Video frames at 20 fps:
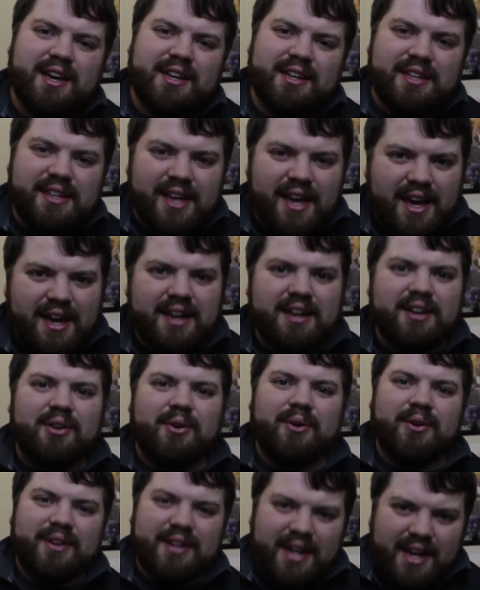yay
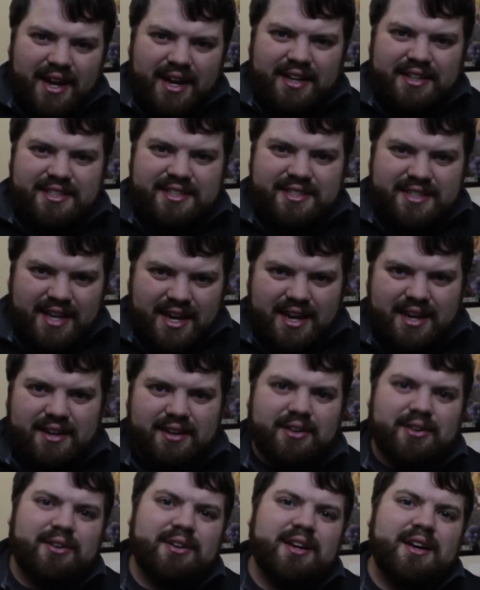or nay
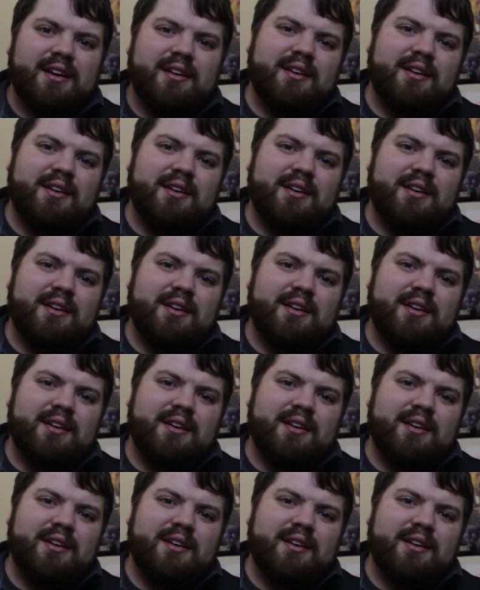scale,